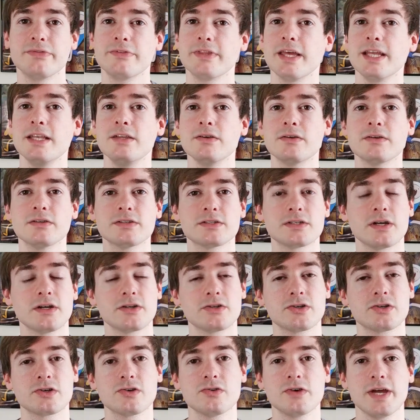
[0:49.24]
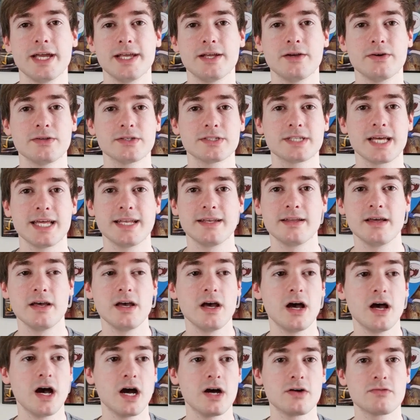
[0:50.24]
then you can start to create content
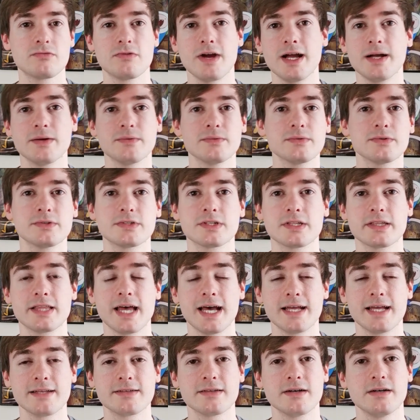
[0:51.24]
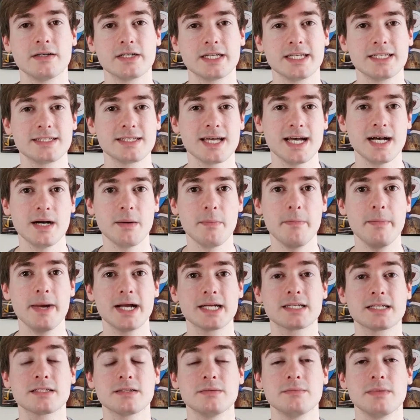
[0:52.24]
around that target to help
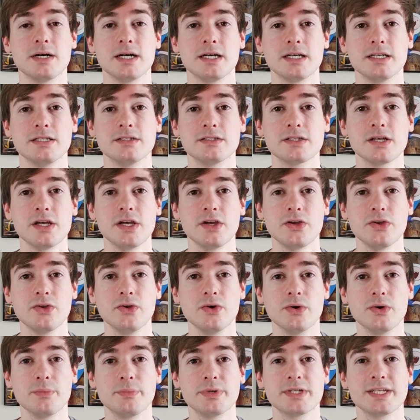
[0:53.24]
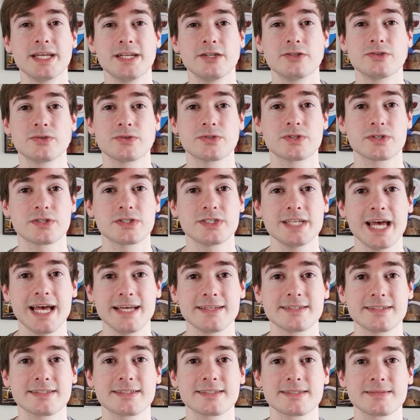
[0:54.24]
maximize your potential
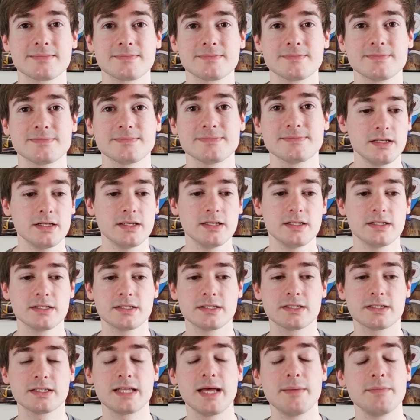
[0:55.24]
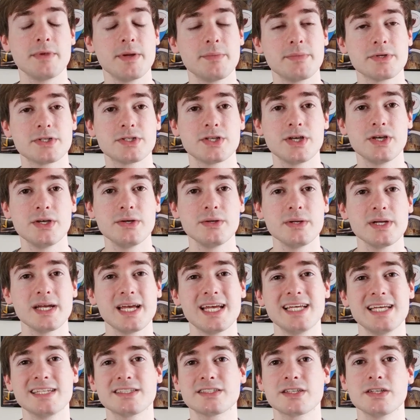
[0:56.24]
success. Step number 2
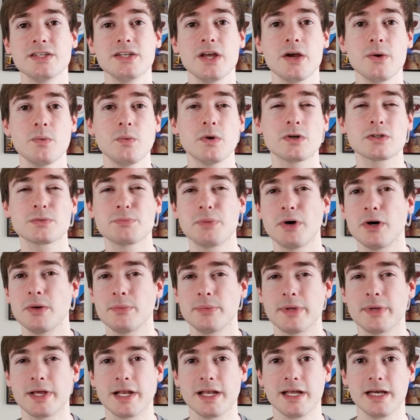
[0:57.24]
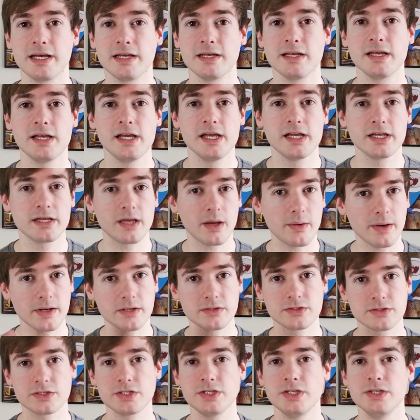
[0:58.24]
is to know what's popular. Go out
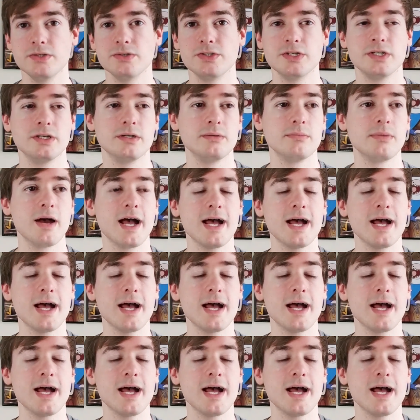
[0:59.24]
onto YouTube,